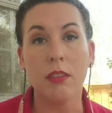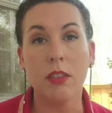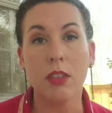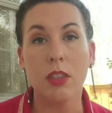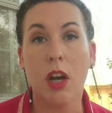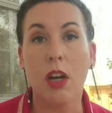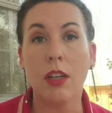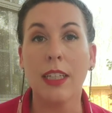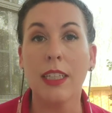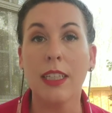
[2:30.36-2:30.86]

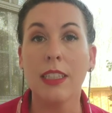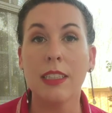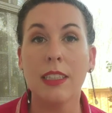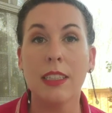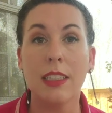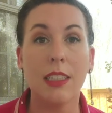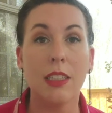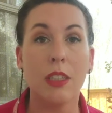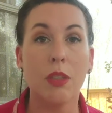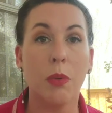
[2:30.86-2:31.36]
talking
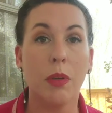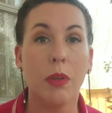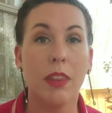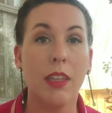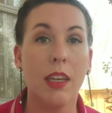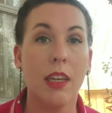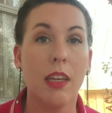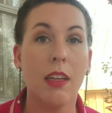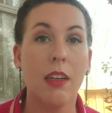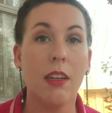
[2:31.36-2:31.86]
distance
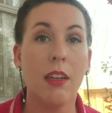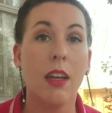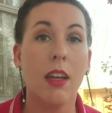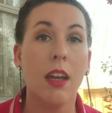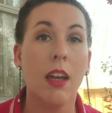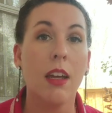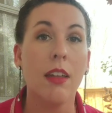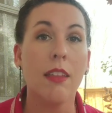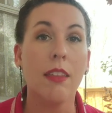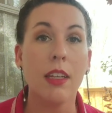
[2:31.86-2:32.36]
within
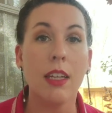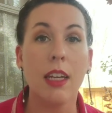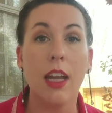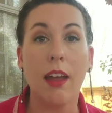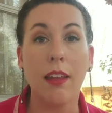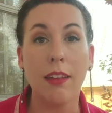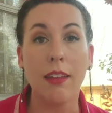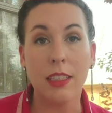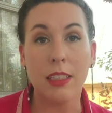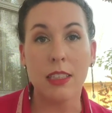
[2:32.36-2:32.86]
the
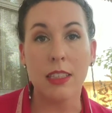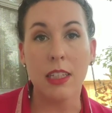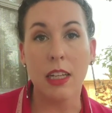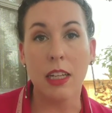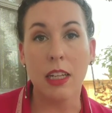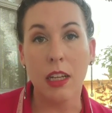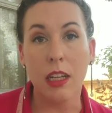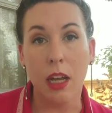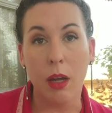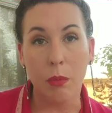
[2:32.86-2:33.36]

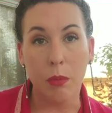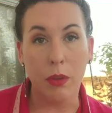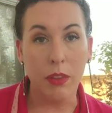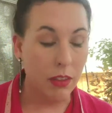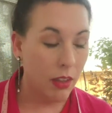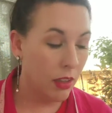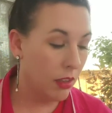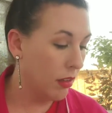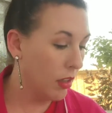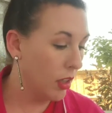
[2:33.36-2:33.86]
galaxy and
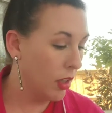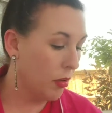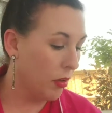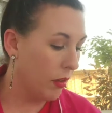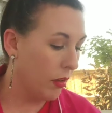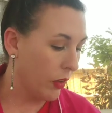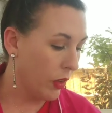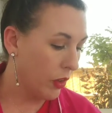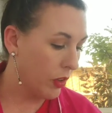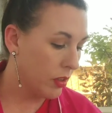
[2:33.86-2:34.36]
within the
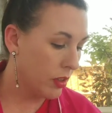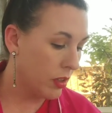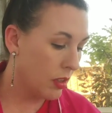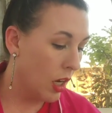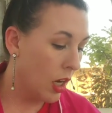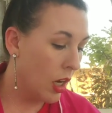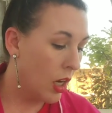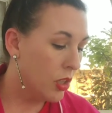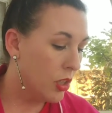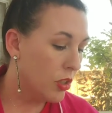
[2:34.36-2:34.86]
universe.
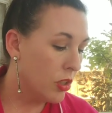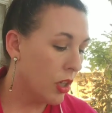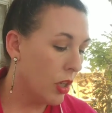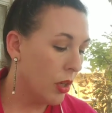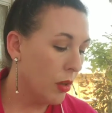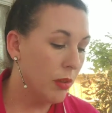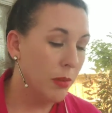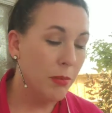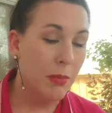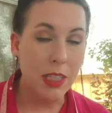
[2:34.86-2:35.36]
So
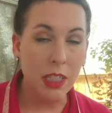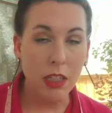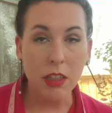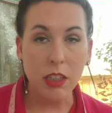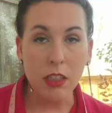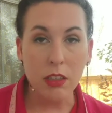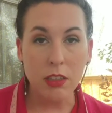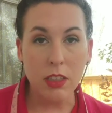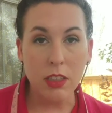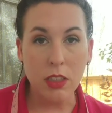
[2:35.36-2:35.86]
the
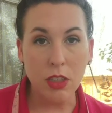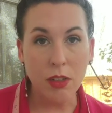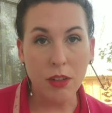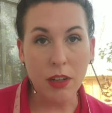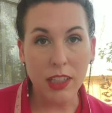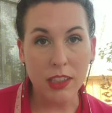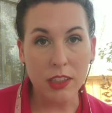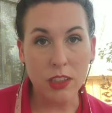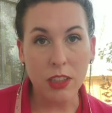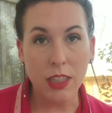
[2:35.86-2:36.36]
materials that you
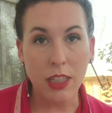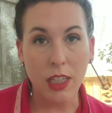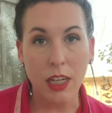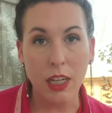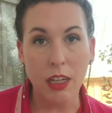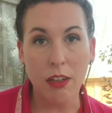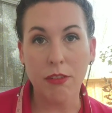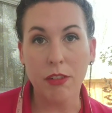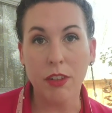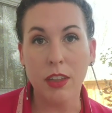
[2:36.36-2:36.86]
guys are going to
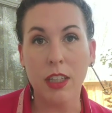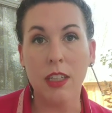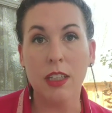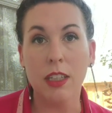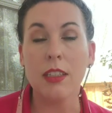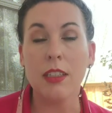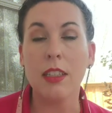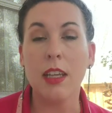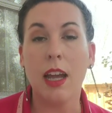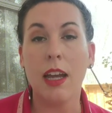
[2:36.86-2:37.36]
need for
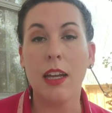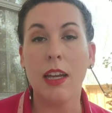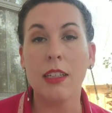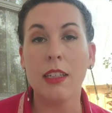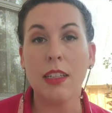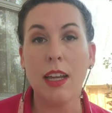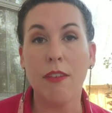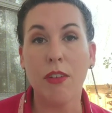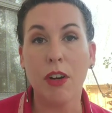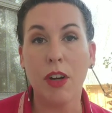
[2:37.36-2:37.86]
this, as
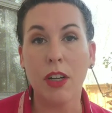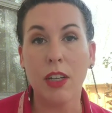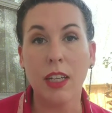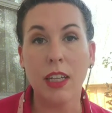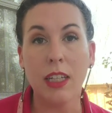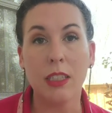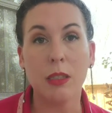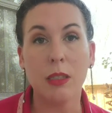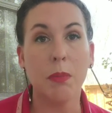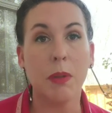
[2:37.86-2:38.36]
I've already
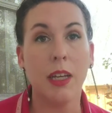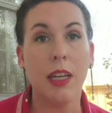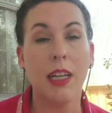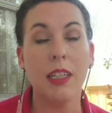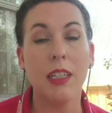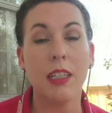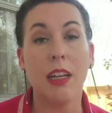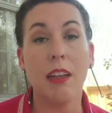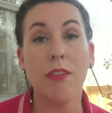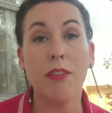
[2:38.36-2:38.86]
explained,
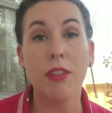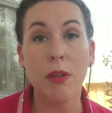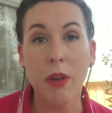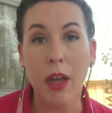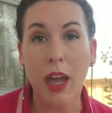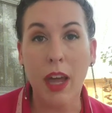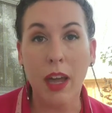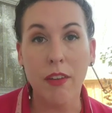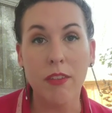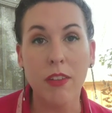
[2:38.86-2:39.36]
if you
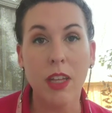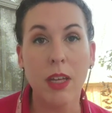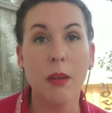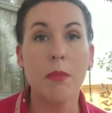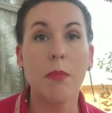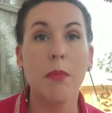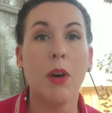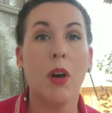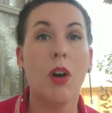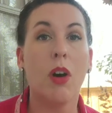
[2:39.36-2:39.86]
have them,
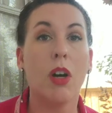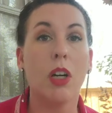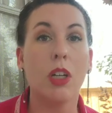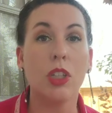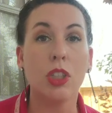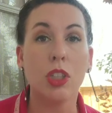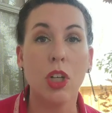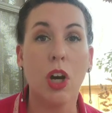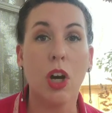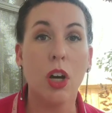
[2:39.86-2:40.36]
are
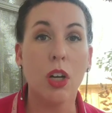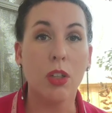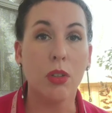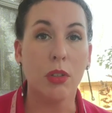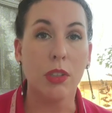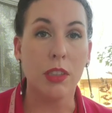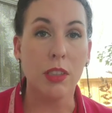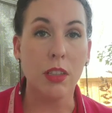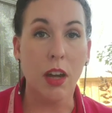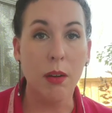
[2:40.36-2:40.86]
chalk or
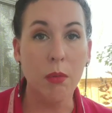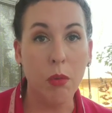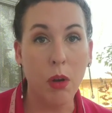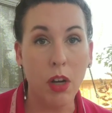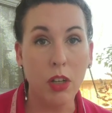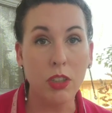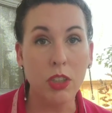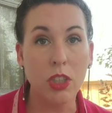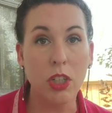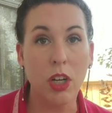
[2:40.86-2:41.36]

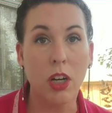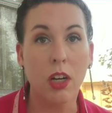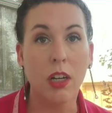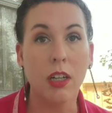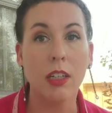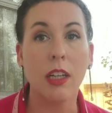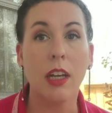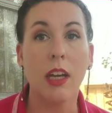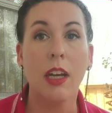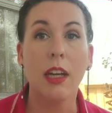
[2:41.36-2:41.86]
sidewalk chalk.
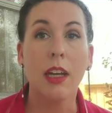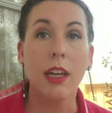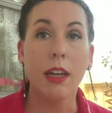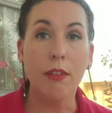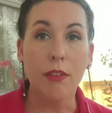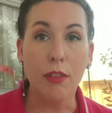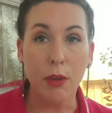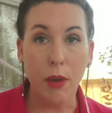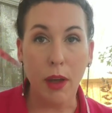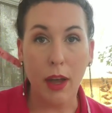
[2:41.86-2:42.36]
If
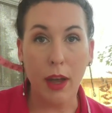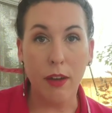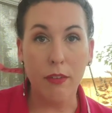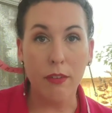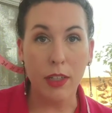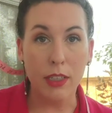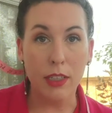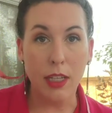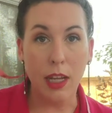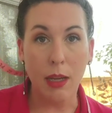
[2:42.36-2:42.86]
you have a
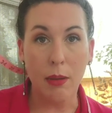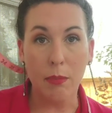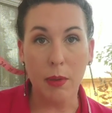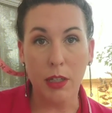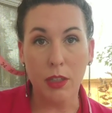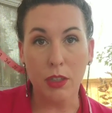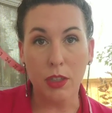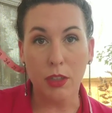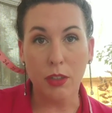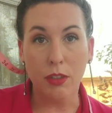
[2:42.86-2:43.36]
tape
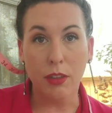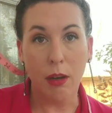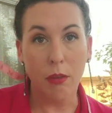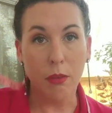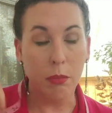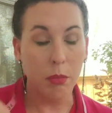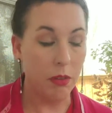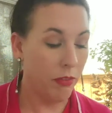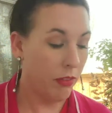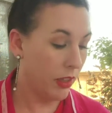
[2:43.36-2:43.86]
measure, that would
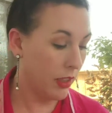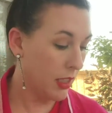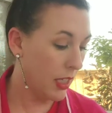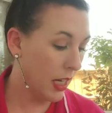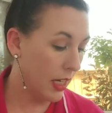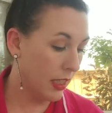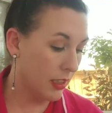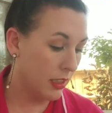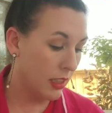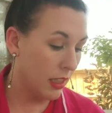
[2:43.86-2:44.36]
be
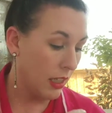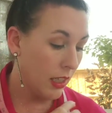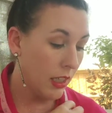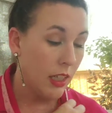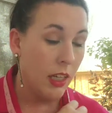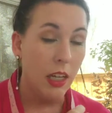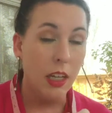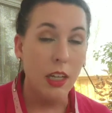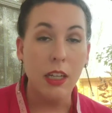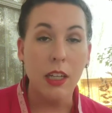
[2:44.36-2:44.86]
fantastic.
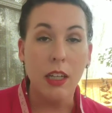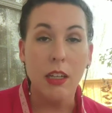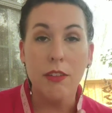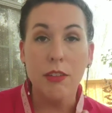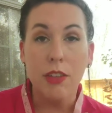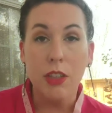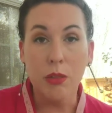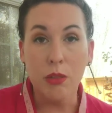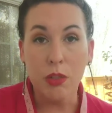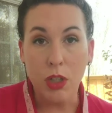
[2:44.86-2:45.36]
If
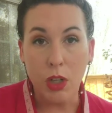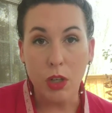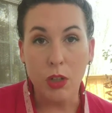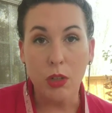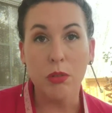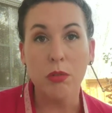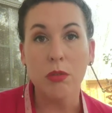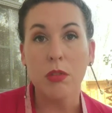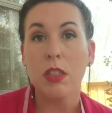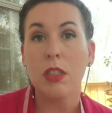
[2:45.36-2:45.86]
you
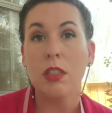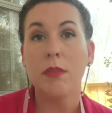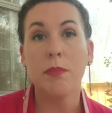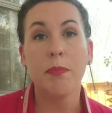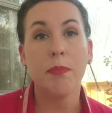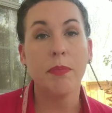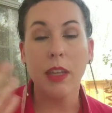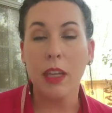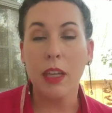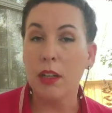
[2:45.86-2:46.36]
don't,
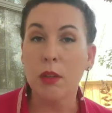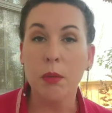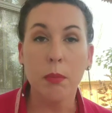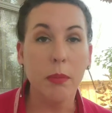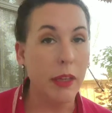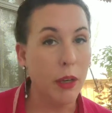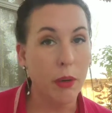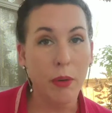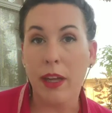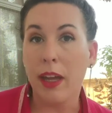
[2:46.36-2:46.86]
it'll be
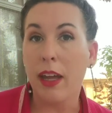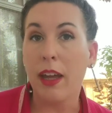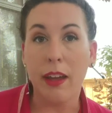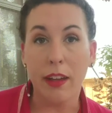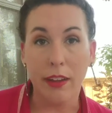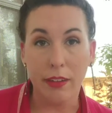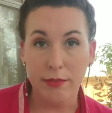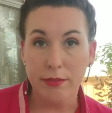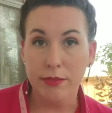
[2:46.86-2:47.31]
okay.